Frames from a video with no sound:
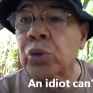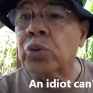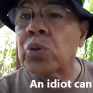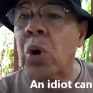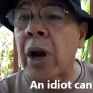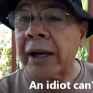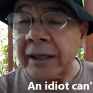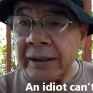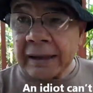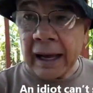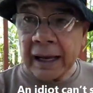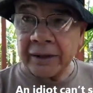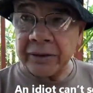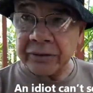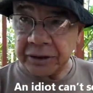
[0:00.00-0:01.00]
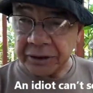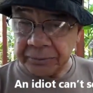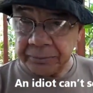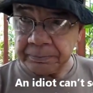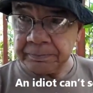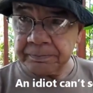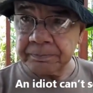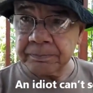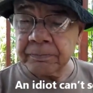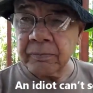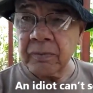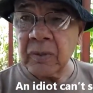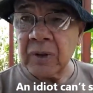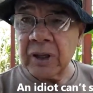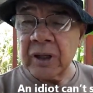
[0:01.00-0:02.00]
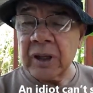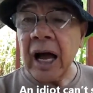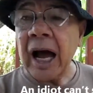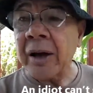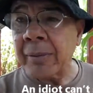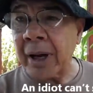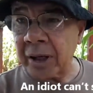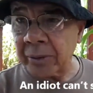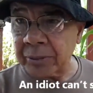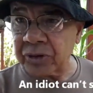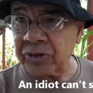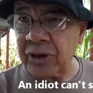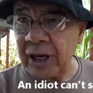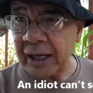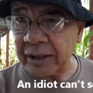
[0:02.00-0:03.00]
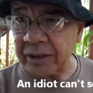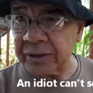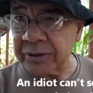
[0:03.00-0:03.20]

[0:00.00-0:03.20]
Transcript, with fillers: recognizing I made a mistake.